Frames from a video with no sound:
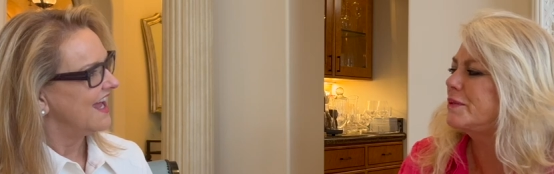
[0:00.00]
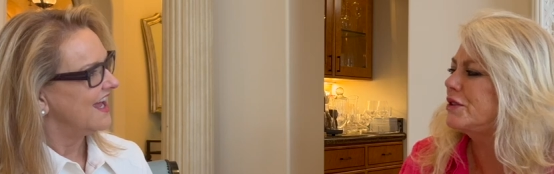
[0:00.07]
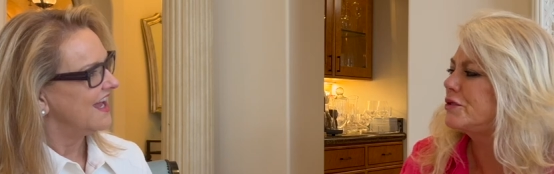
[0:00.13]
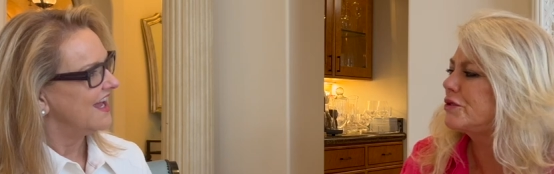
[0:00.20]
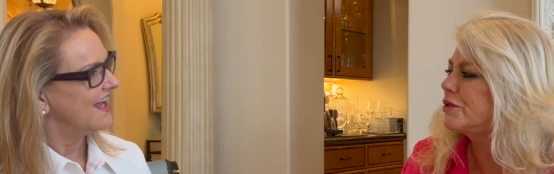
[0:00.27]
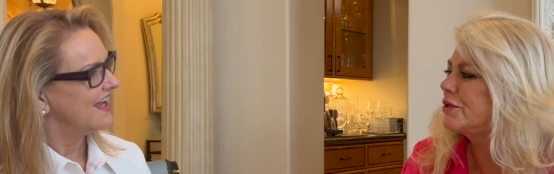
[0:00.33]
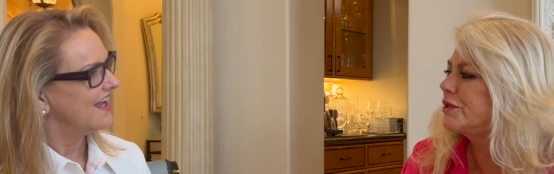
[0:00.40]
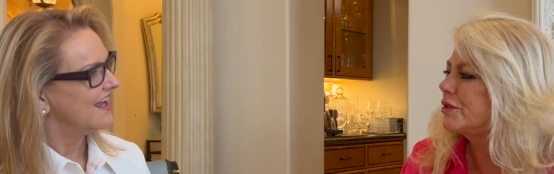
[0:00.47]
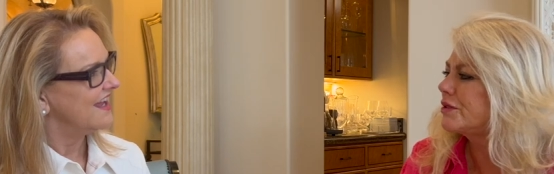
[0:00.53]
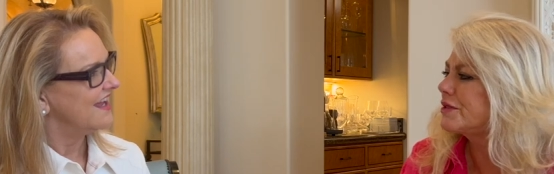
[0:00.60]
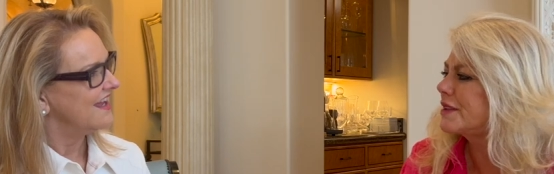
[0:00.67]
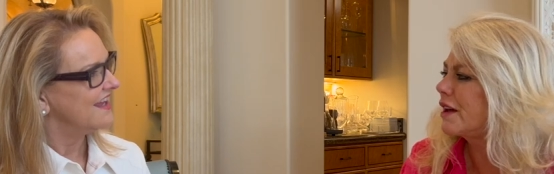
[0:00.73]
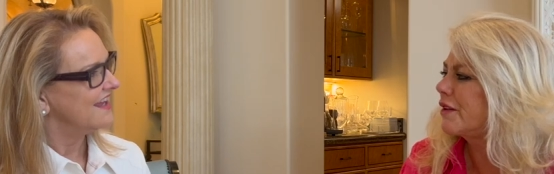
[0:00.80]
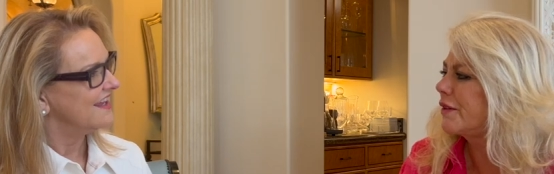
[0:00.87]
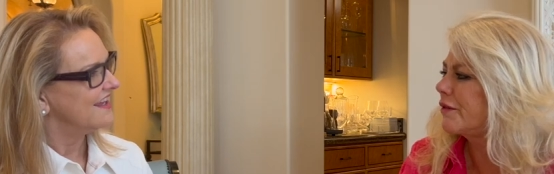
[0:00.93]
Speaker 1: be true to
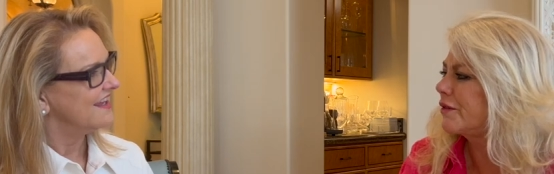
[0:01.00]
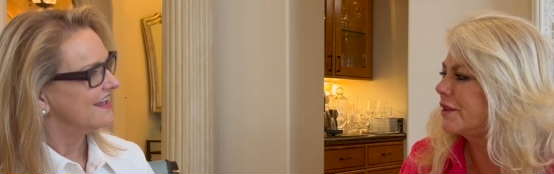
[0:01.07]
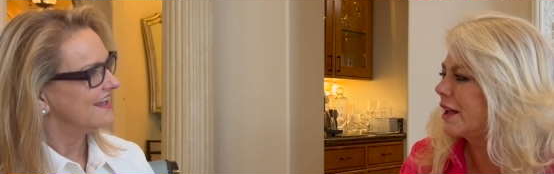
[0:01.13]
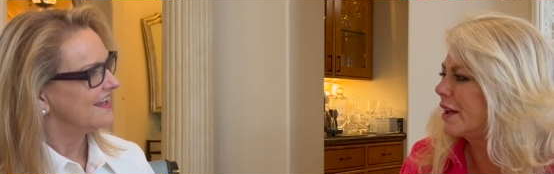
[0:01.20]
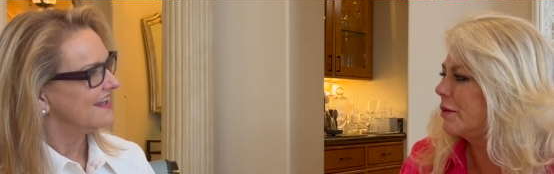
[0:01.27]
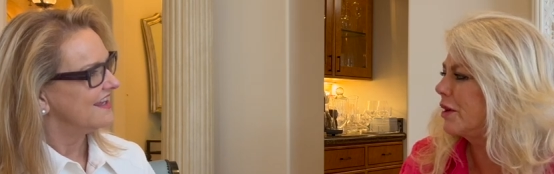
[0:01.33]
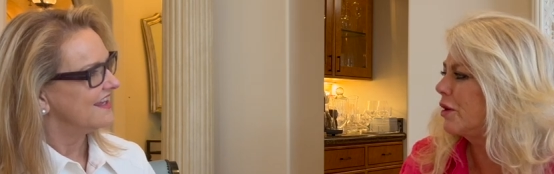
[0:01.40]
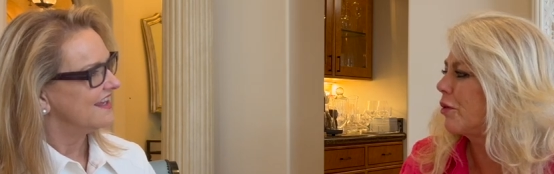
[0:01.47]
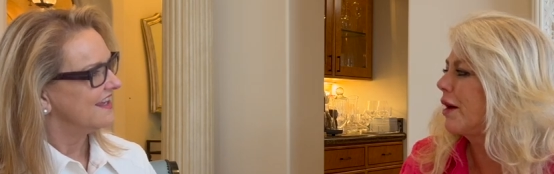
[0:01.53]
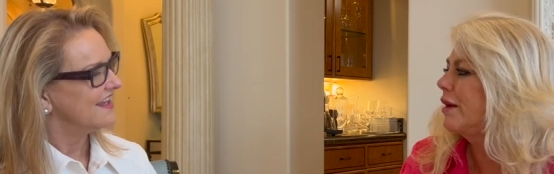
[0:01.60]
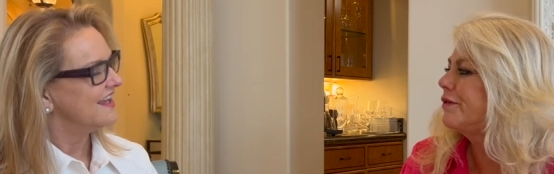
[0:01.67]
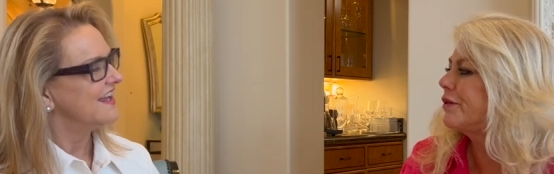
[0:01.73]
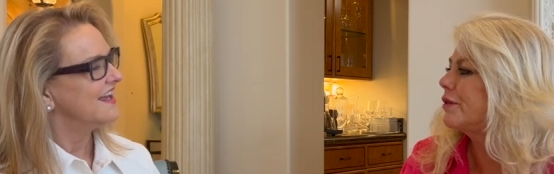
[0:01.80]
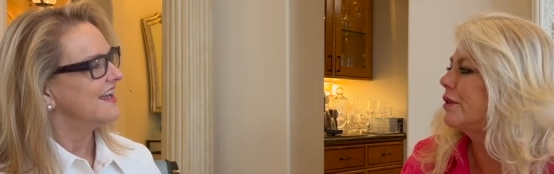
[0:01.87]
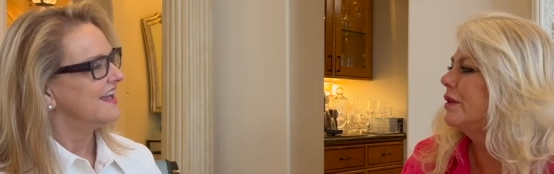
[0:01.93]
yourself every day and be
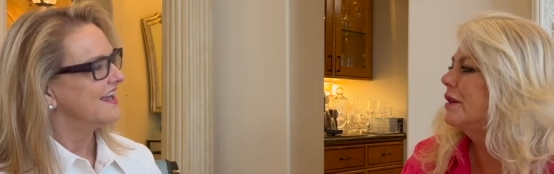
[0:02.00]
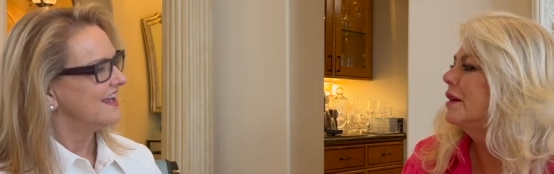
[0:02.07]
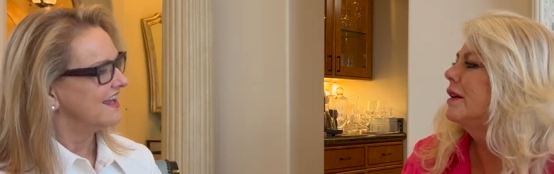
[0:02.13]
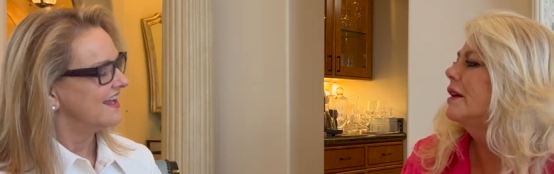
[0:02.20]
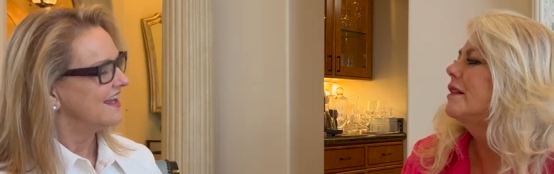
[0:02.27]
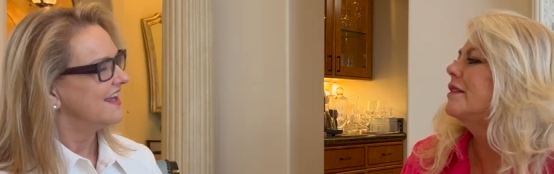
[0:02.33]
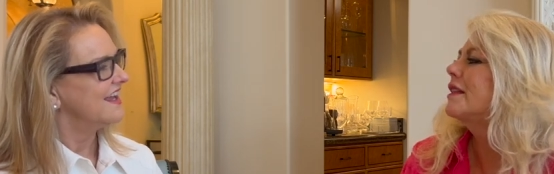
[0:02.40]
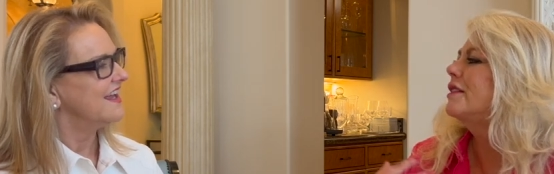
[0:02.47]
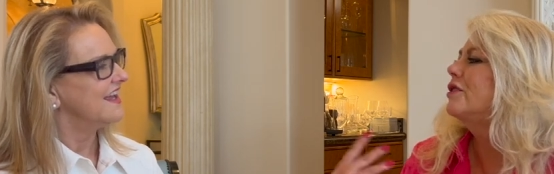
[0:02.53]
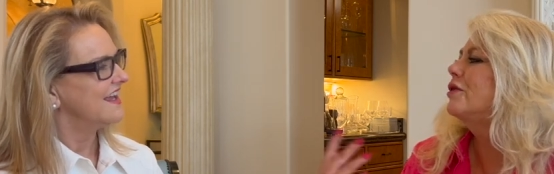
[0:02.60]
grateful, then